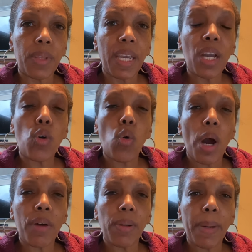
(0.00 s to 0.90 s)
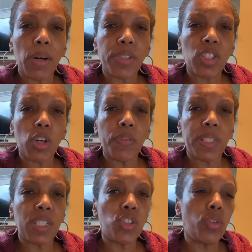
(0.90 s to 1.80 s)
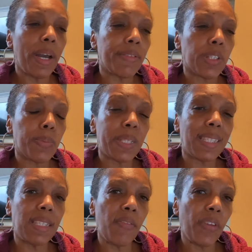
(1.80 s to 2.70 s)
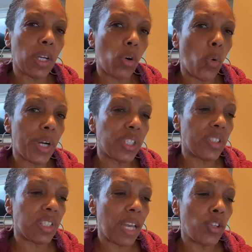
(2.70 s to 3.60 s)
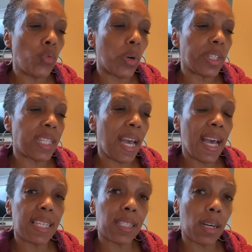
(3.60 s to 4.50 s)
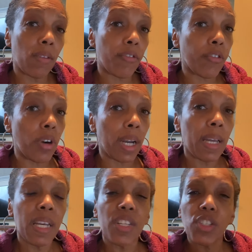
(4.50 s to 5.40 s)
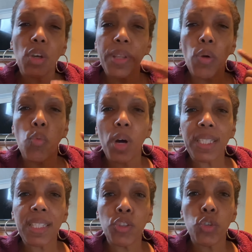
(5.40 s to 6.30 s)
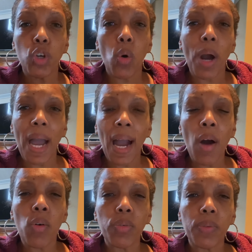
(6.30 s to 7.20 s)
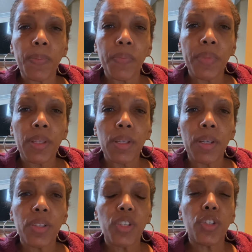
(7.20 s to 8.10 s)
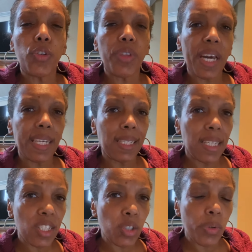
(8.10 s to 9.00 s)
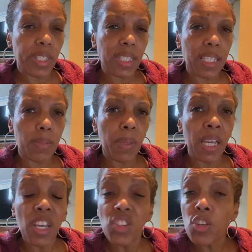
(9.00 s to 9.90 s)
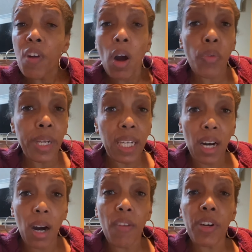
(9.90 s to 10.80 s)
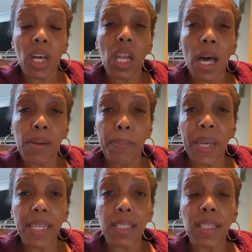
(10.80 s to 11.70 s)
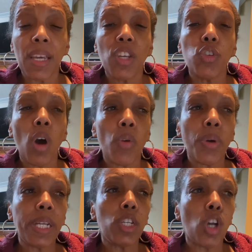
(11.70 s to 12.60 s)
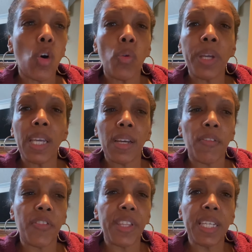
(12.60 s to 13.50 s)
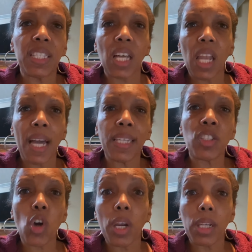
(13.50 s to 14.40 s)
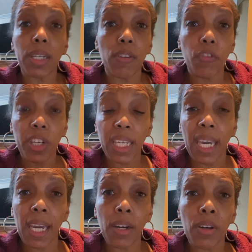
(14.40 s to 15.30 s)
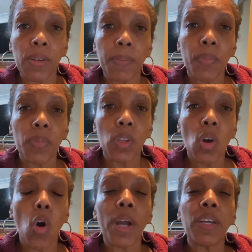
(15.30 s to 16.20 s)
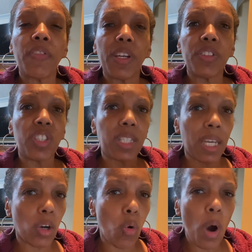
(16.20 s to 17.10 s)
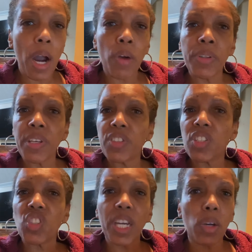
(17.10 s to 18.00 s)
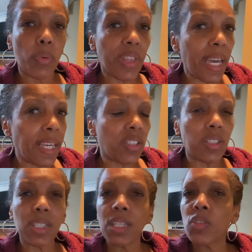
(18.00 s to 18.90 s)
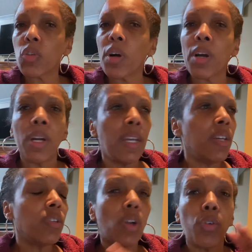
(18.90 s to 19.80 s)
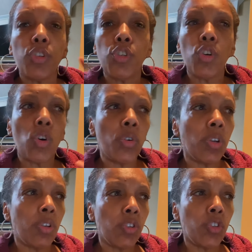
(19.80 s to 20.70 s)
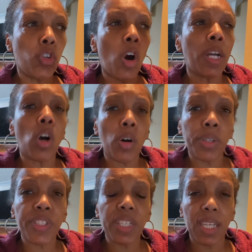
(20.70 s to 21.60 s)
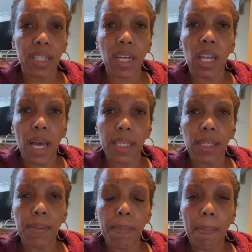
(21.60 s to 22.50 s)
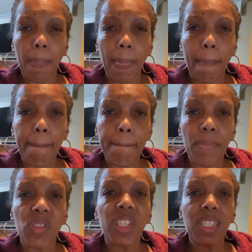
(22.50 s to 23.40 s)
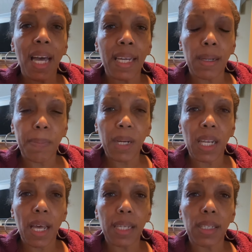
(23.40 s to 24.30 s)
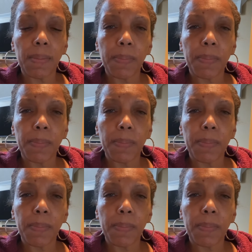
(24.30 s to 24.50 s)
inquiring about services, you have specific questions that you want to ask up front so that once you go out to do that initial assessment, you've already covered a lot of base. You already know if these clients are looking for care or if they're just inquiring, they're just checking with agencies, or, your goal is to get a client, to sign up a client.